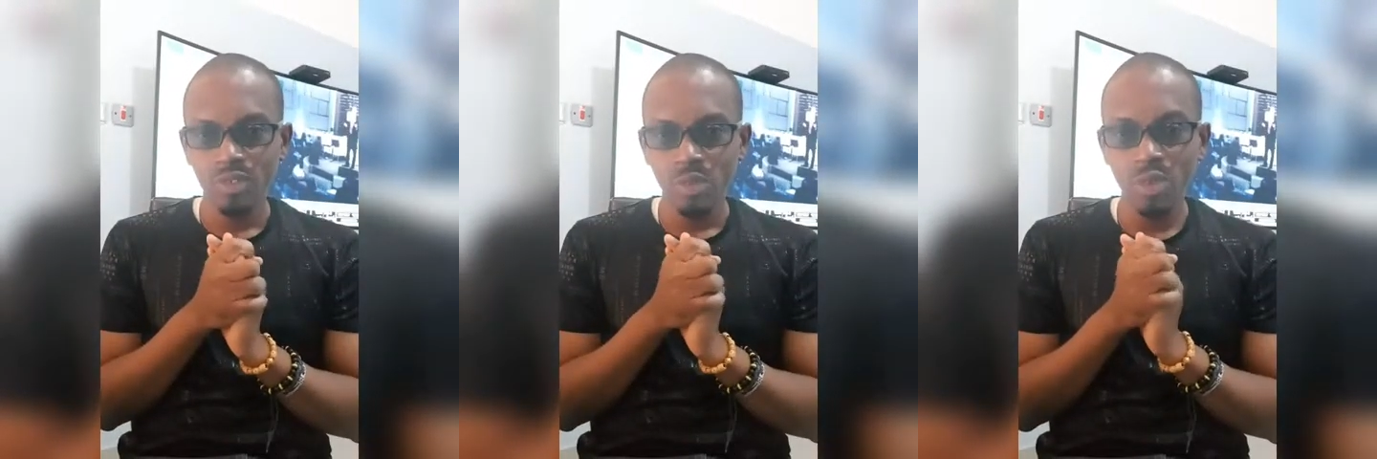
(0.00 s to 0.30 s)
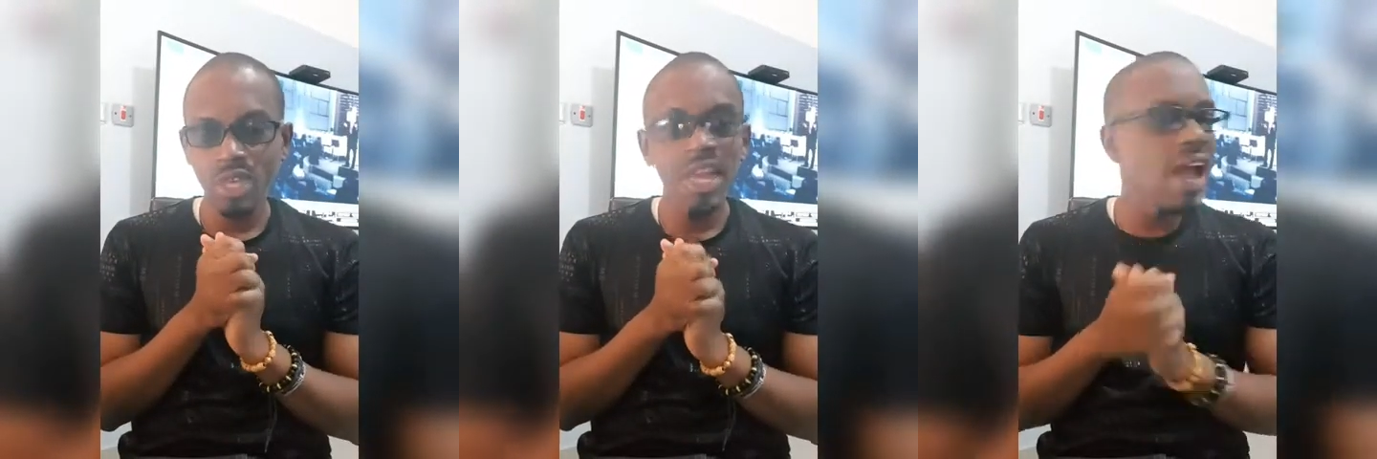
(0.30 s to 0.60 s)

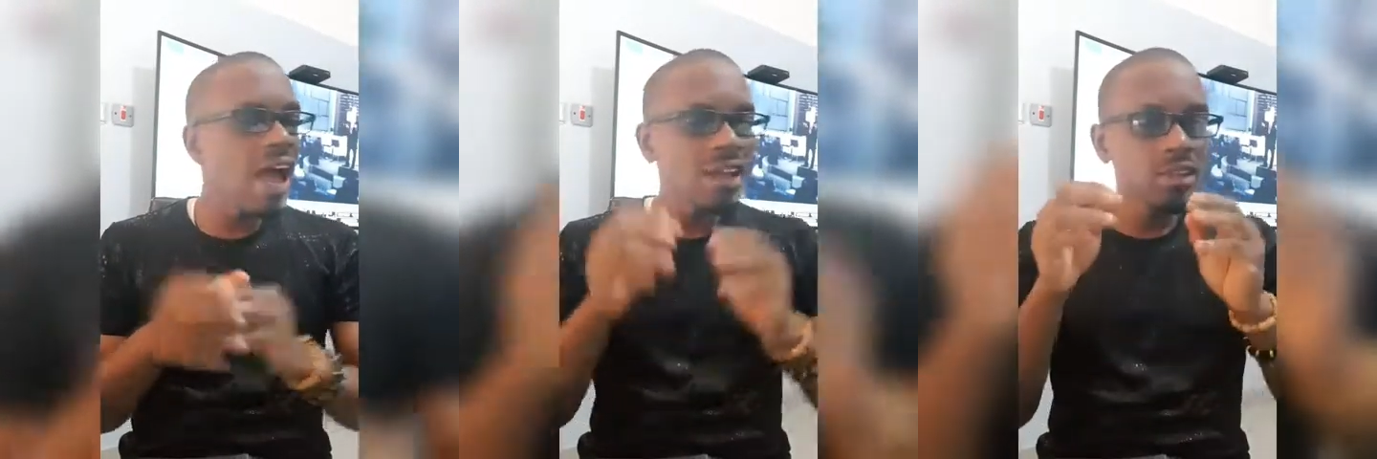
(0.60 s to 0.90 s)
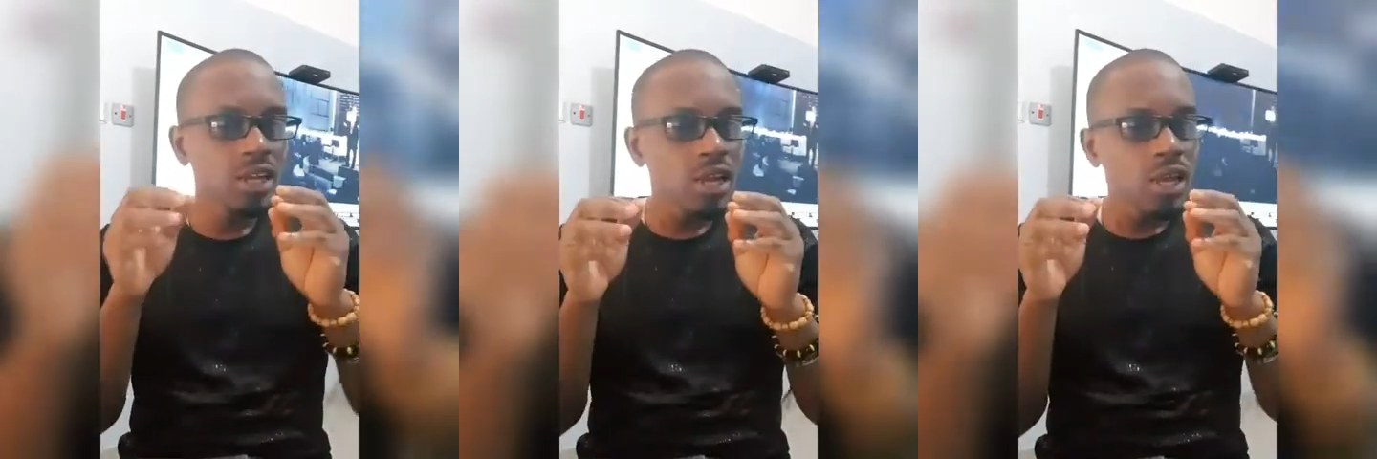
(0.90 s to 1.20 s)
Okay?
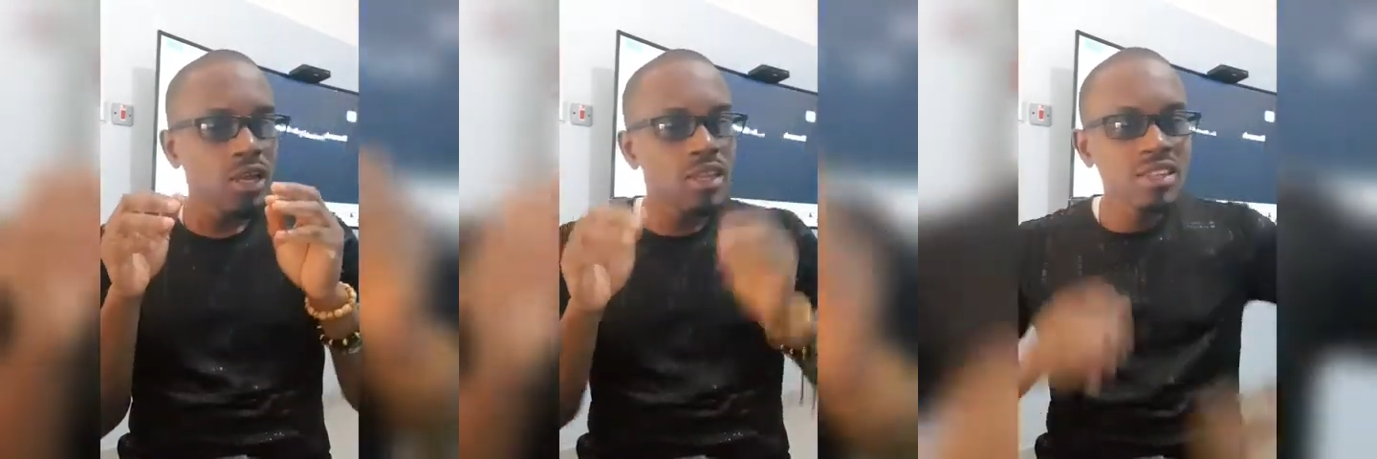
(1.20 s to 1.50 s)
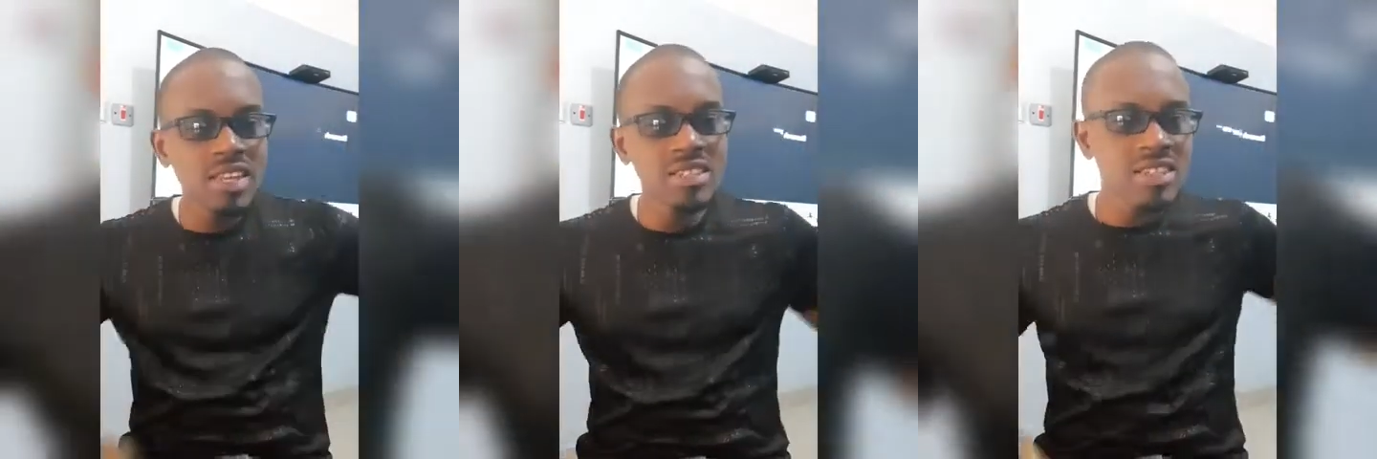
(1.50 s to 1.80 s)
And
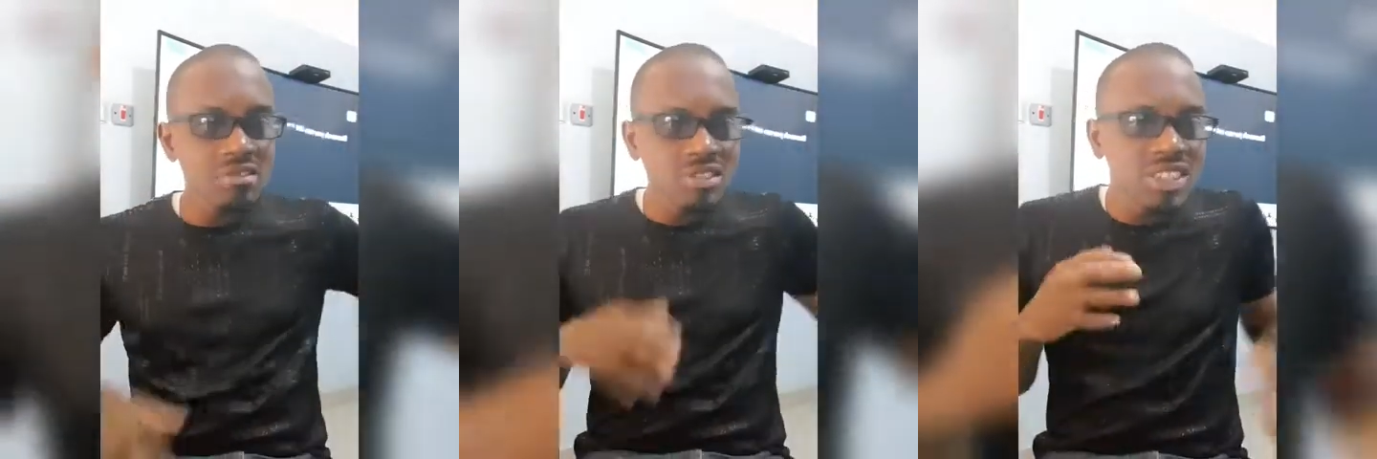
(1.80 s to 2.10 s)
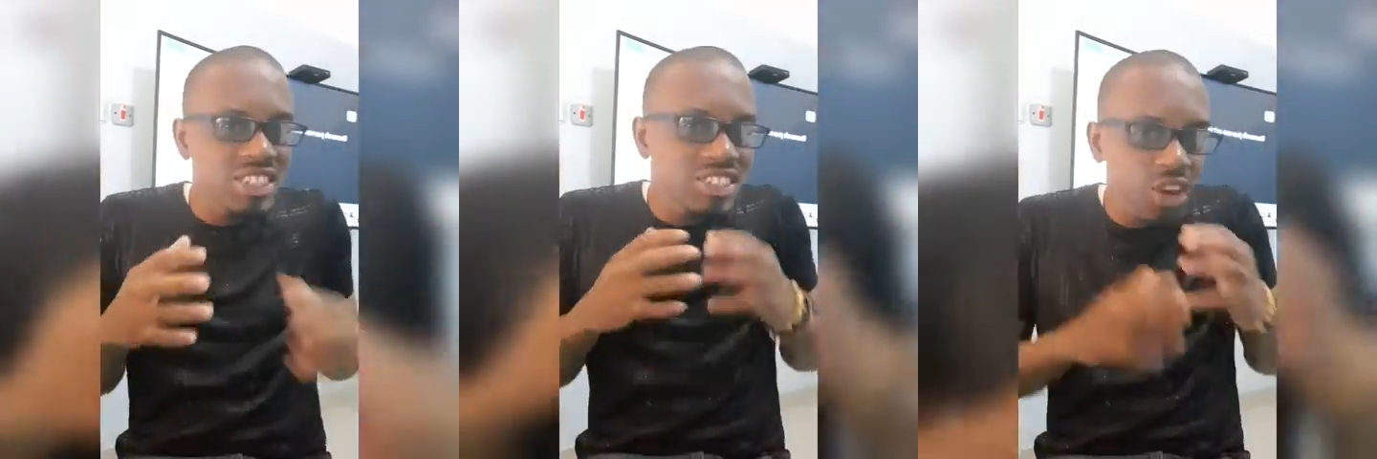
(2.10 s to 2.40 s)
this there is this